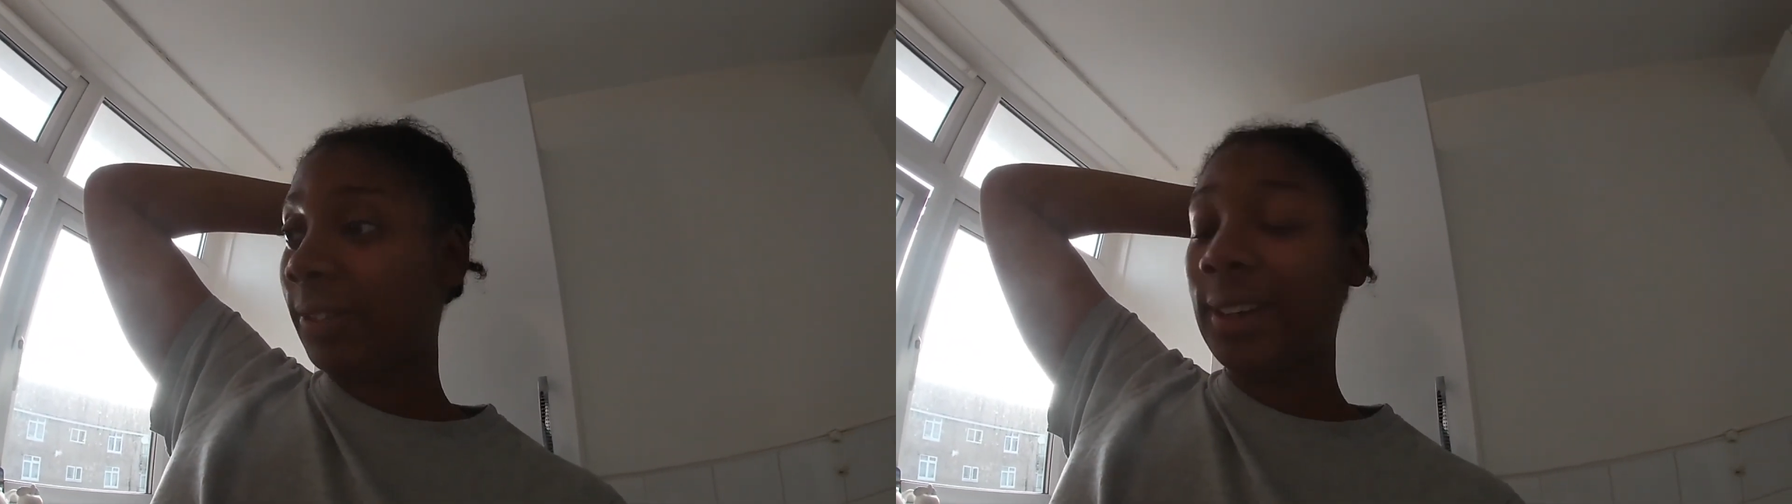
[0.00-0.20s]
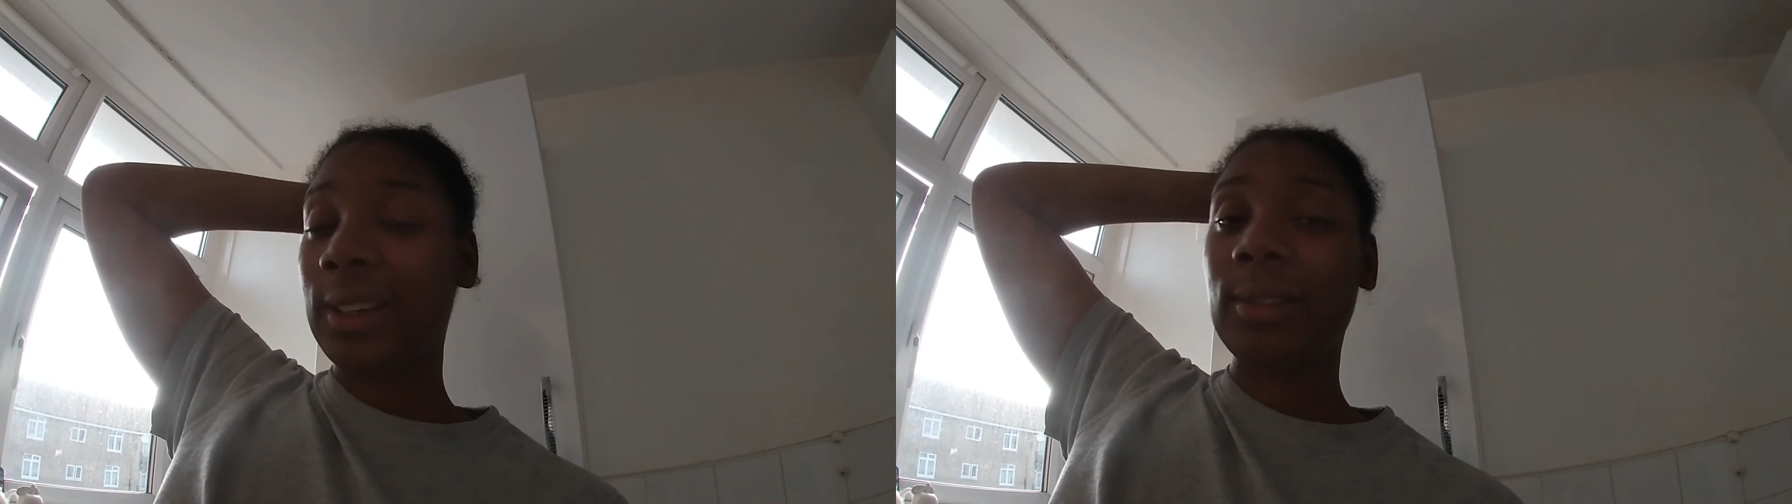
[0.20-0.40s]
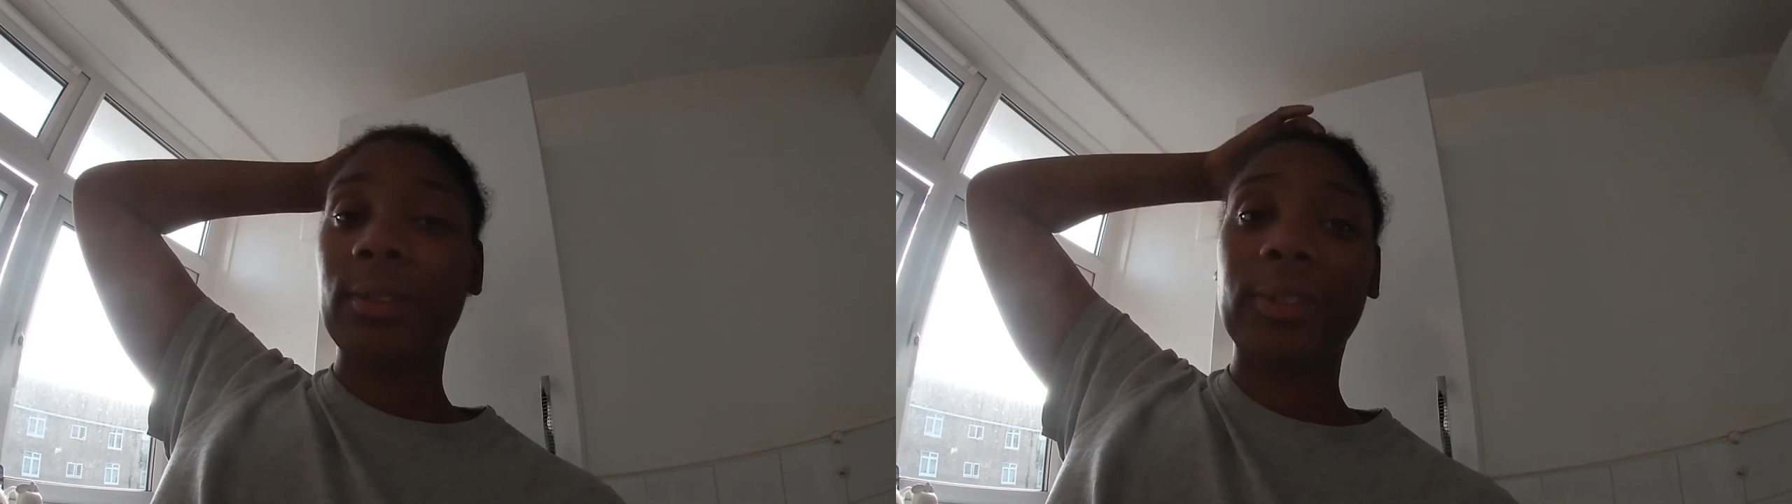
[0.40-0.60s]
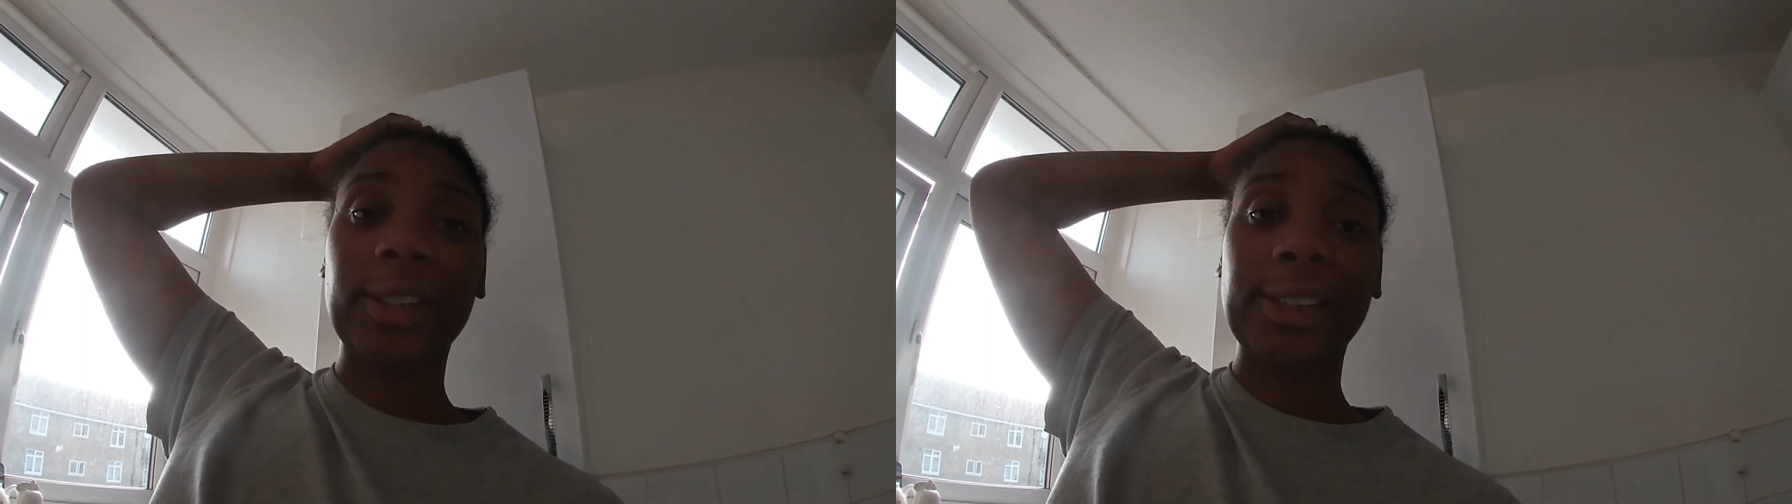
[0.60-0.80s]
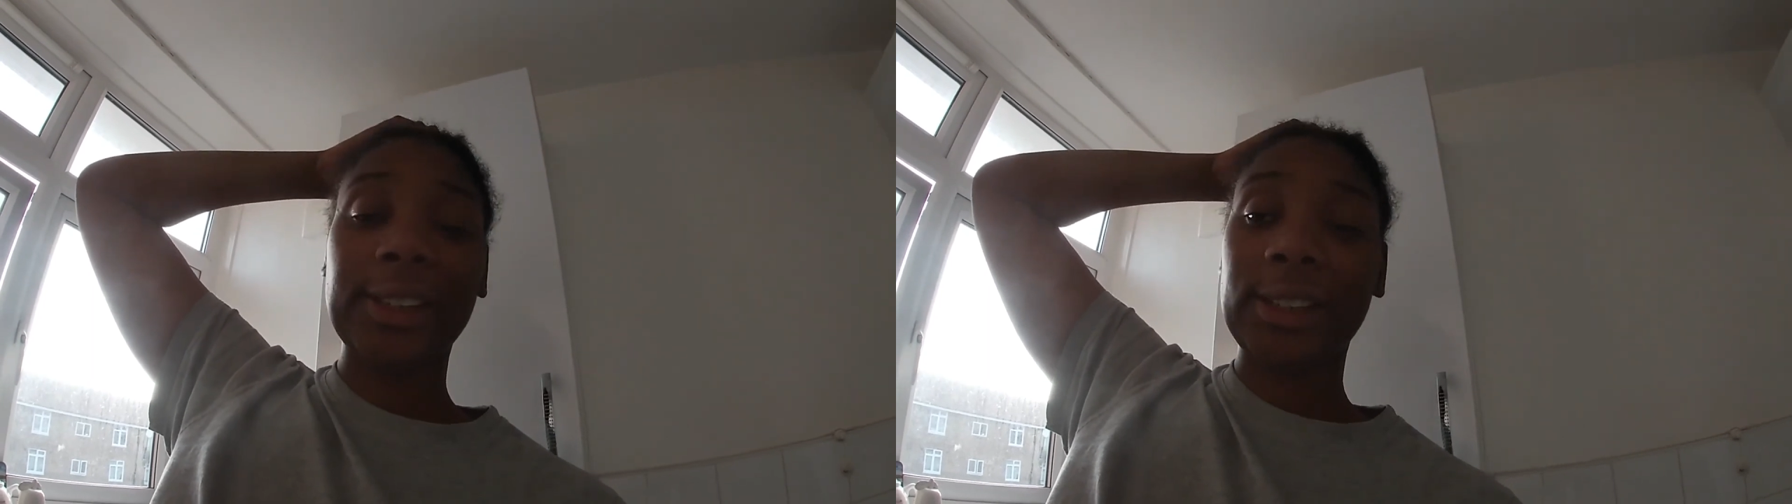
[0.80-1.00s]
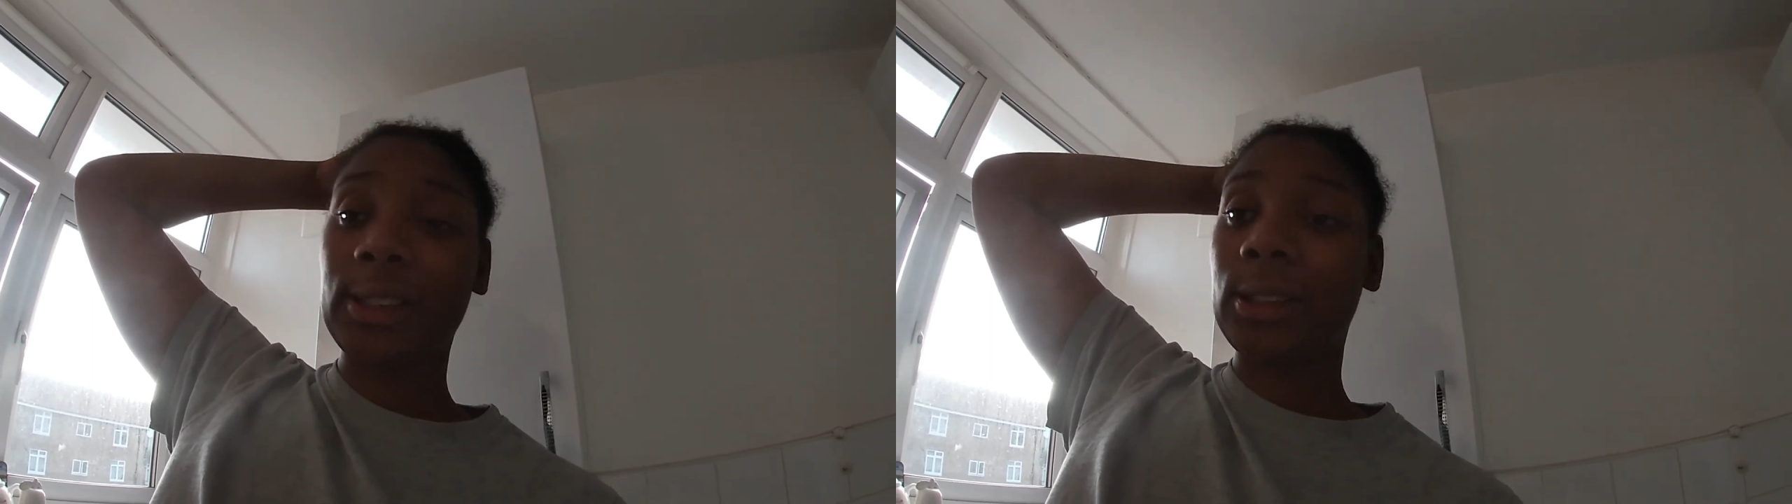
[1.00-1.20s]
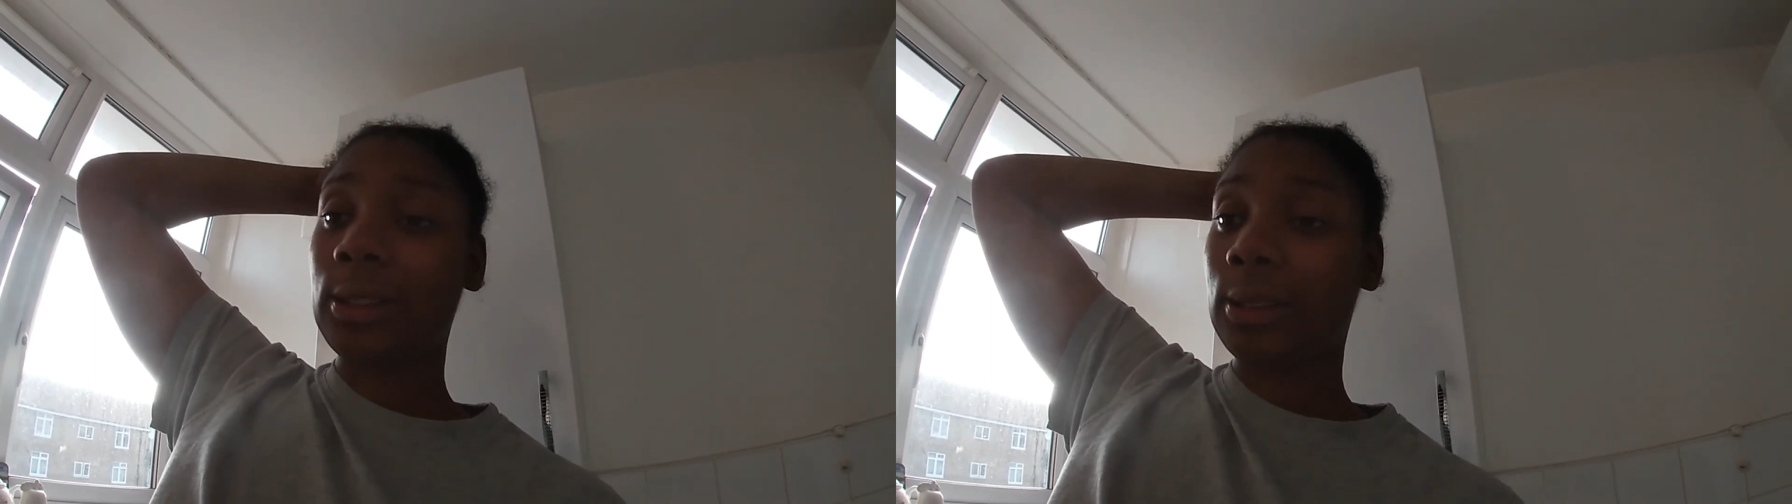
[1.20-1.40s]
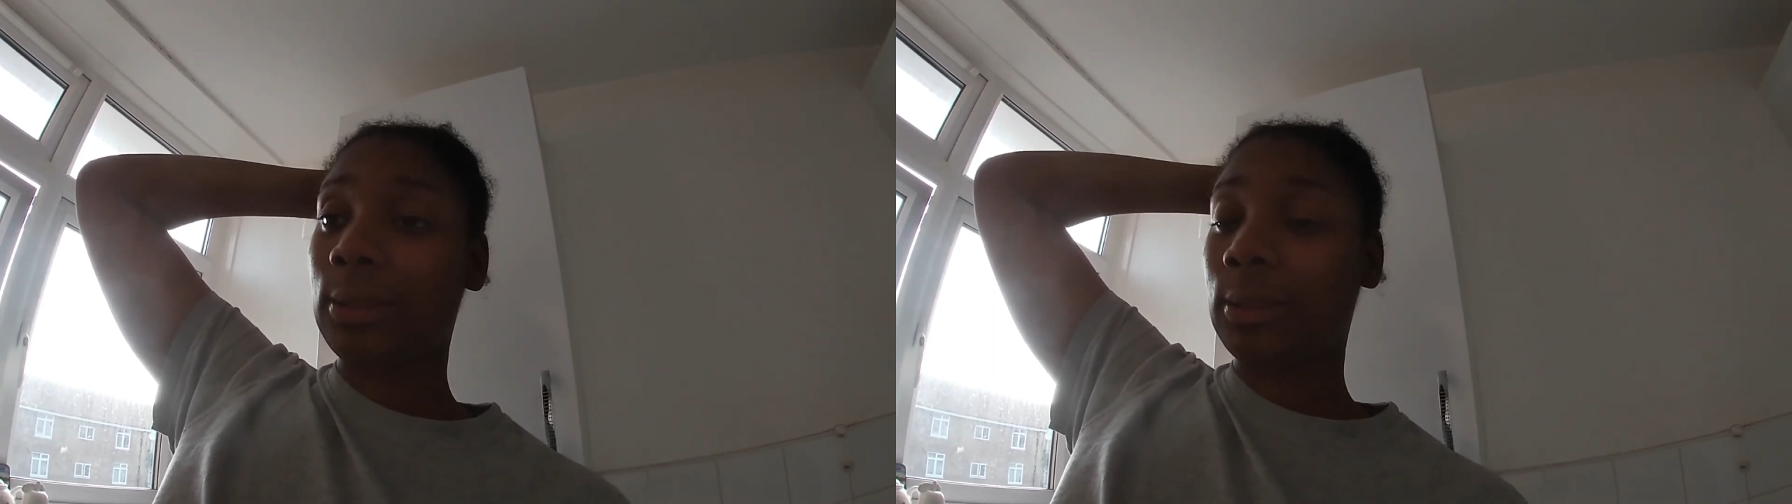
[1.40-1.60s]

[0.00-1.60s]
rid of these